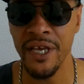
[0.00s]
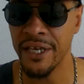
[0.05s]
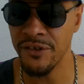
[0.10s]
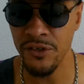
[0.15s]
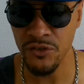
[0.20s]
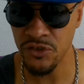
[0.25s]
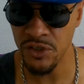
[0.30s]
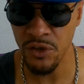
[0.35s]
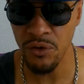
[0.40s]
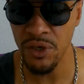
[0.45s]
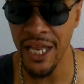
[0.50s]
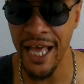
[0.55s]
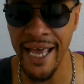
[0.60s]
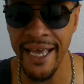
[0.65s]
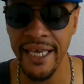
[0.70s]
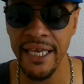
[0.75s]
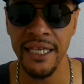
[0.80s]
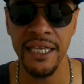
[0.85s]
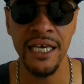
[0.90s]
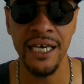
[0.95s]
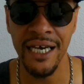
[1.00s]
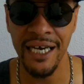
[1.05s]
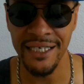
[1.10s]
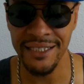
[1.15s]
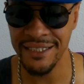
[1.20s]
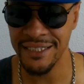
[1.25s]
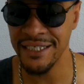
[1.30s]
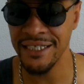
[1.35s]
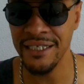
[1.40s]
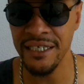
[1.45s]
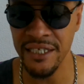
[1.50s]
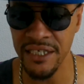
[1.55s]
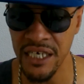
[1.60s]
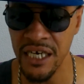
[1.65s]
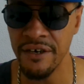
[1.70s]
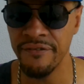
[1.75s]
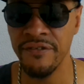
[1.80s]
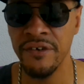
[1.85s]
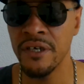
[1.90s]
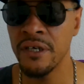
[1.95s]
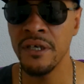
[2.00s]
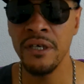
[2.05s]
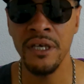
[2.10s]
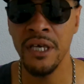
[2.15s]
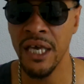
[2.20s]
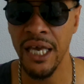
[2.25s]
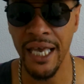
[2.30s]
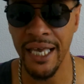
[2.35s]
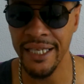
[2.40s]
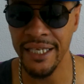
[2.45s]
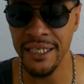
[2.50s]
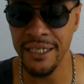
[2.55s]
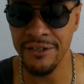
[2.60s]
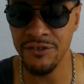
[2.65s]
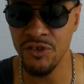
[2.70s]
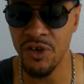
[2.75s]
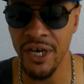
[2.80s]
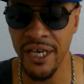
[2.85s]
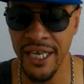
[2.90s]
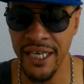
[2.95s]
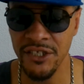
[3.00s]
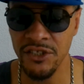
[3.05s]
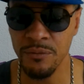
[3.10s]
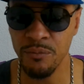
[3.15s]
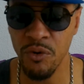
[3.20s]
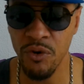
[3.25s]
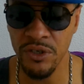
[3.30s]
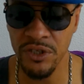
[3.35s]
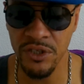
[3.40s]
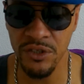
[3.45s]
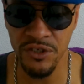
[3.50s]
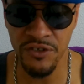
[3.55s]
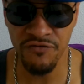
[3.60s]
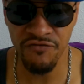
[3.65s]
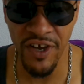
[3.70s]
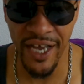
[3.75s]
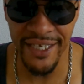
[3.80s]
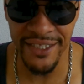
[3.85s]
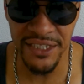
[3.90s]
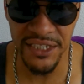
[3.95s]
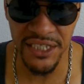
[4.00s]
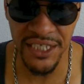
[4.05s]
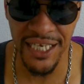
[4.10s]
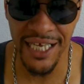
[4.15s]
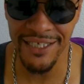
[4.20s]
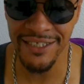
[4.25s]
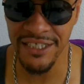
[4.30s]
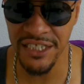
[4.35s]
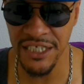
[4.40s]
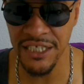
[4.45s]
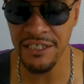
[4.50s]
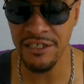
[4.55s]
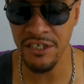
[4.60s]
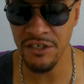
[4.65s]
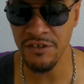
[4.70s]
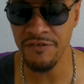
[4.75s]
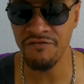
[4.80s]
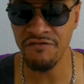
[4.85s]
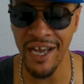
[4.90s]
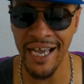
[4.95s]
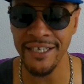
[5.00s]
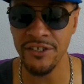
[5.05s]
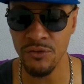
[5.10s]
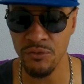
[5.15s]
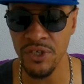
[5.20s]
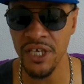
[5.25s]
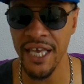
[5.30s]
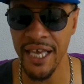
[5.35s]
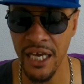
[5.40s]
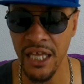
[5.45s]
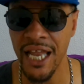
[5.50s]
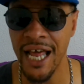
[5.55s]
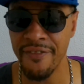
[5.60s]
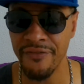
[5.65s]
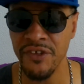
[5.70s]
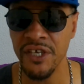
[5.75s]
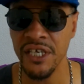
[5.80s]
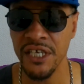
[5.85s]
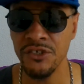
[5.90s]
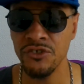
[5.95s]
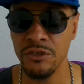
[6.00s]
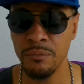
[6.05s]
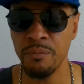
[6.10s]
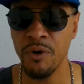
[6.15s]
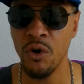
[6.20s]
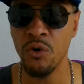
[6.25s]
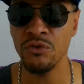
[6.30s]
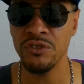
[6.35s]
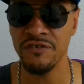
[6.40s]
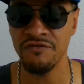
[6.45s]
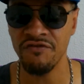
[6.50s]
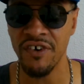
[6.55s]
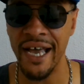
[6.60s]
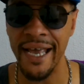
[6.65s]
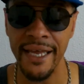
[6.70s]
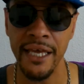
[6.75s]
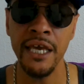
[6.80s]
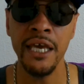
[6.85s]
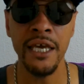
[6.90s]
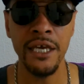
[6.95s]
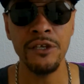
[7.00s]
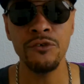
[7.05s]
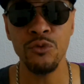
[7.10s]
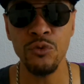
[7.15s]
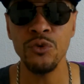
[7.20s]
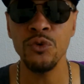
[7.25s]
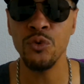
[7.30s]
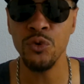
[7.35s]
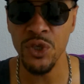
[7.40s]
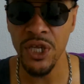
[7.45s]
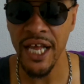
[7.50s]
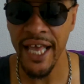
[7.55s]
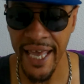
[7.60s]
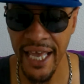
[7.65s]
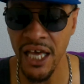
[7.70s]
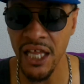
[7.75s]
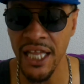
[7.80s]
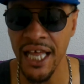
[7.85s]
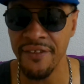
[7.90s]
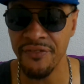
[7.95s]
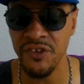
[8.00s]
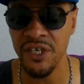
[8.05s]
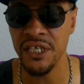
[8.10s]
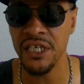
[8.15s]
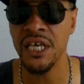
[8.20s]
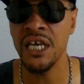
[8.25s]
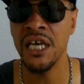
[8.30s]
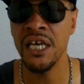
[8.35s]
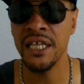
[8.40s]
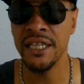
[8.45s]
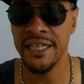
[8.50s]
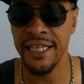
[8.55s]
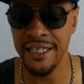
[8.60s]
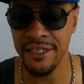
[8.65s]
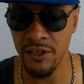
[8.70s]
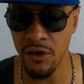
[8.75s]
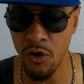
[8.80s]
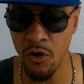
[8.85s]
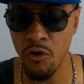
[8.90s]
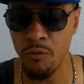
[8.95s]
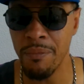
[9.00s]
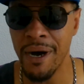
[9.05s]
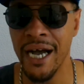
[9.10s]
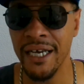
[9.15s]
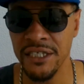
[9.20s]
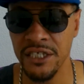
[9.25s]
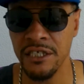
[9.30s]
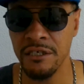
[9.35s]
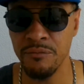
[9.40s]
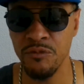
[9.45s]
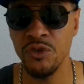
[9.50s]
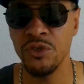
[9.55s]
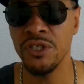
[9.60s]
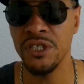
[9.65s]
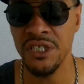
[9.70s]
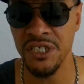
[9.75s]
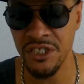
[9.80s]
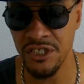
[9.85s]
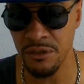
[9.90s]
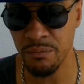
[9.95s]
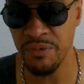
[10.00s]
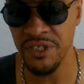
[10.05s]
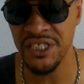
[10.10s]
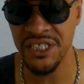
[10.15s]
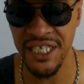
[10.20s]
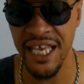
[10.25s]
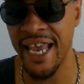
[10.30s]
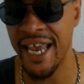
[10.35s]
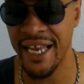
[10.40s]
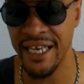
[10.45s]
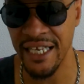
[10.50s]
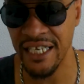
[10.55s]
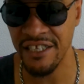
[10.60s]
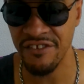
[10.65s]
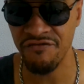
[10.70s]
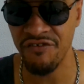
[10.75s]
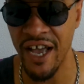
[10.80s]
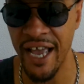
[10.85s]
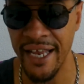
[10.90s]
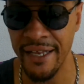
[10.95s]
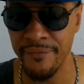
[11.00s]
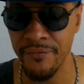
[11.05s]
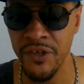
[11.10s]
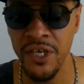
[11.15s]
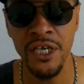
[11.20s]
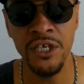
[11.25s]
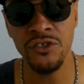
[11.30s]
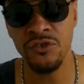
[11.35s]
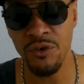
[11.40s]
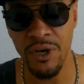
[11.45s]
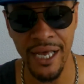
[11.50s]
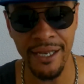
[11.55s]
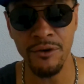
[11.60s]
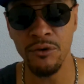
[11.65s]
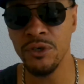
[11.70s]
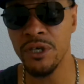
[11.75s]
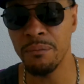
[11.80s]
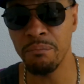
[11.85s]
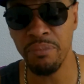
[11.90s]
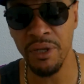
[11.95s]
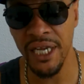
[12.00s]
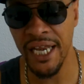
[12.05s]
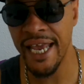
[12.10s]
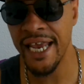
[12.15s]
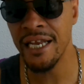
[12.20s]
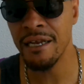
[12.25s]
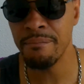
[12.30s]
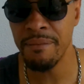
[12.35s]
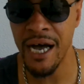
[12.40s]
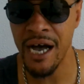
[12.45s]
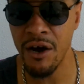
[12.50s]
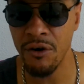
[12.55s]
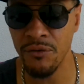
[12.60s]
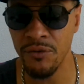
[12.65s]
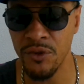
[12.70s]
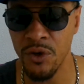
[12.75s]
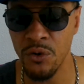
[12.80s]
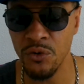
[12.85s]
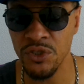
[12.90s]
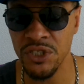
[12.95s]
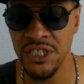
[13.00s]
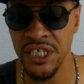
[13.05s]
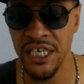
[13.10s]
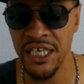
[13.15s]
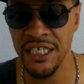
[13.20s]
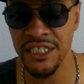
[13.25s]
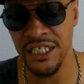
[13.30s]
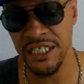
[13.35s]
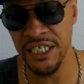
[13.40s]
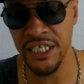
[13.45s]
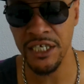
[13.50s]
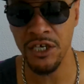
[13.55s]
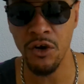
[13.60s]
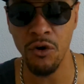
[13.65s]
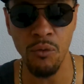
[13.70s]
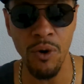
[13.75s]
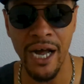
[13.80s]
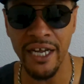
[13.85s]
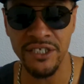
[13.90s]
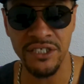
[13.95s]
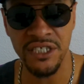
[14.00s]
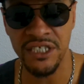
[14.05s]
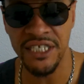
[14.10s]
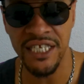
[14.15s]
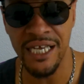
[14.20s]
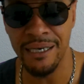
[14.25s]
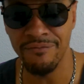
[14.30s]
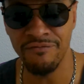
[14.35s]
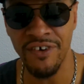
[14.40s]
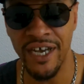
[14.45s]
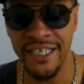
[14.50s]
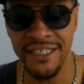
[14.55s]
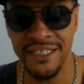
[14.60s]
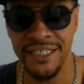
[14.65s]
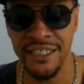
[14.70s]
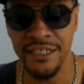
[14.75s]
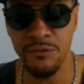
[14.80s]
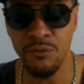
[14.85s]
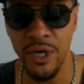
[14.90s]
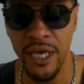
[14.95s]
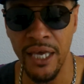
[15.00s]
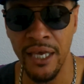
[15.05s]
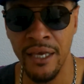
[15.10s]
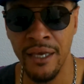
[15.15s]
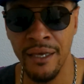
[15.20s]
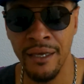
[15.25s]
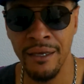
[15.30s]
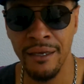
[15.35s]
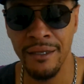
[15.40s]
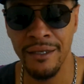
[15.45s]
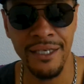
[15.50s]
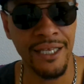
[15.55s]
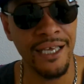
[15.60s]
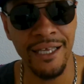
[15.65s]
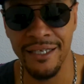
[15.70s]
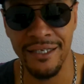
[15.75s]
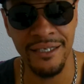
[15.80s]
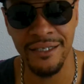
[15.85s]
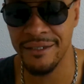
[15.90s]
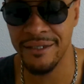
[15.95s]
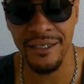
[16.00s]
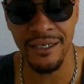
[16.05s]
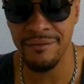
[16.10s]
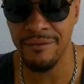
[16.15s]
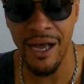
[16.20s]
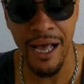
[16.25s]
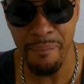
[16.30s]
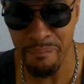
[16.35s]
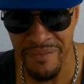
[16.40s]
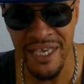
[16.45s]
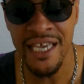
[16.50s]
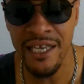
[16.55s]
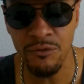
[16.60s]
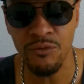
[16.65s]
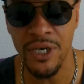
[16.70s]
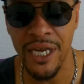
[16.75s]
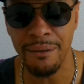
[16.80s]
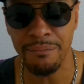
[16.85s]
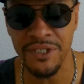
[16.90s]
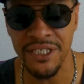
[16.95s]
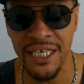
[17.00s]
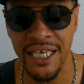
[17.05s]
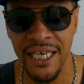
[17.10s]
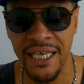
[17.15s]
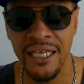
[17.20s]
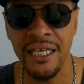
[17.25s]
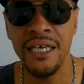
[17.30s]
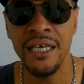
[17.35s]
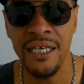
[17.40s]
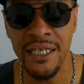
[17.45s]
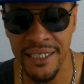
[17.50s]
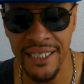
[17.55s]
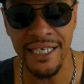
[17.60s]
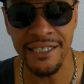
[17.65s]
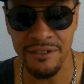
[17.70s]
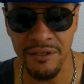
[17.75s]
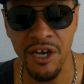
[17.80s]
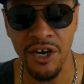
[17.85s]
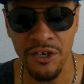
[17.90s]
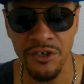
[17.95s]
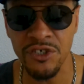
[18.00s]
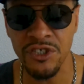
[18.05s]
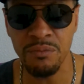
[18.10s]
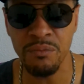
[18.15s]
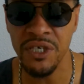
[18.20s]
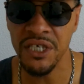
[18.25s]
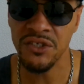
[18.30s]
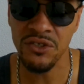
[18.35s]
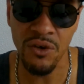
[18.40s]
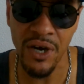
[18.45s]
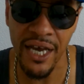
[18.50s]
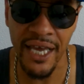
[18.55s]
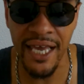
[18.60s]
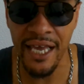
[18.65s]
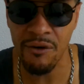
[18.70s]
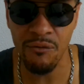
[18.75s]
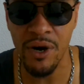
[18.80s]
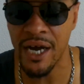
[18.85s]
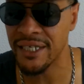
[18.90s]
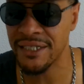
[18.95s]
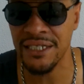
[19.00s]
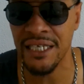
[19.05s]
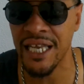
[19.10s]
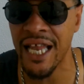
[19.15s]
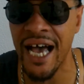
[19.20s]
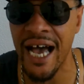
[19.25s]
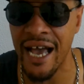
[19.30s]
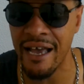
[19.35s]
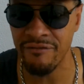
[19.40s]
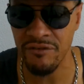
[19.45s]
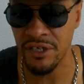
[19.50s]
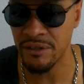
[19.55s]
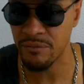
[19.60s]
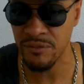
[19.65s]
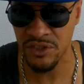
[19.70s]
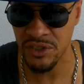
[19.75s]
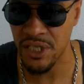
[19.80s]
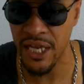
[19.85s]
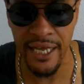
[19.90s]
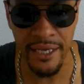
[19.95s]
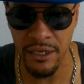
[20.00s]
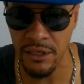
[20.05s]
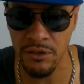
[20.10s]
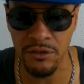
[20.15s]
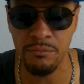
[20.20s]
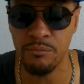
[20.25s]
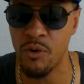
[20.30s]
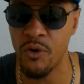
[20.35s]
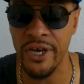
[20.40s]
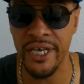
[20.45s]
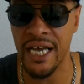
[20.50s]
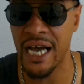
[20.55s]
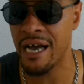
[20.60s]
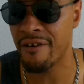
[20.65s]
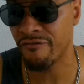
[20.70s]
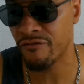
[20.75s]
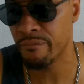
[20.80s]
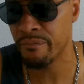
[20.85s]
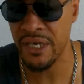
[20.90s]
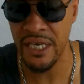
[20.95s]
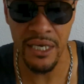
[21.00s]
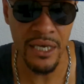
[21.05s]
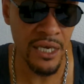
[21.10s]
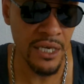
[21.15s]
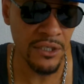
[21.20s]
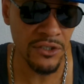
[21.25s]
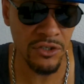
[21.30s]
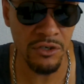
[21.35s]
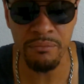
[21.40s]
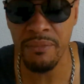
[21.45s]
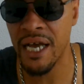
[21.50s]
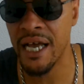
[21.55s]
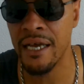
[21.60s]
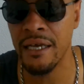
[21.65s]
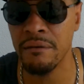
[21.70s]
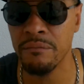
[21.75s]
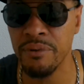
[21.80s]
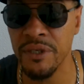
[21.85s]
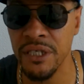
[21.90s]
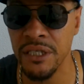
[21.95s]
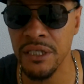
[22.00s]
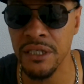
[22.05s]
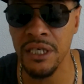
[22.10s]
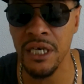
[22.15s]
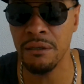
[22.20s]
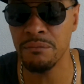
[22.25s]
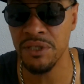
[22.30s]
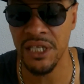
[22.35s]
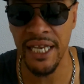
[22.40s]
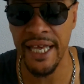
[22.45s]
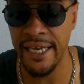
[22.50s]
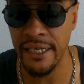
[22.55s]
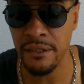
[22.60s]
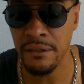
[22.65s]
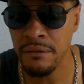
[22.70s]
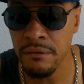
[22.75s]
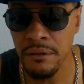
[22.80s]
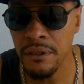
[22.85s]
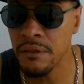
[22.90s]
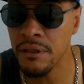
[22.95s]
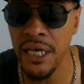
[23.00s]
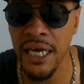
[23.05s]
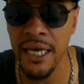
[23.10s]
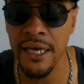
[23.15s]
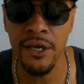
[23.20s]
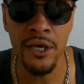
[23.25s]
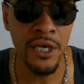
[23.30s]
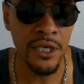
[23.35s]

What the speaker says: I just don't like it. I've seen enough. And, you know, I can't support these fights until I see who he fights, who the hell I think he's supposed to fight, and who the hell I think that the whole boxing community should be saying that he's fighting. So I don't complain about those things and then go watch the damn fights anyway. I mean what I'm saying. That irks me, so I can't watch it live. It's like a little boycott for me. So my opinion comes late, okay?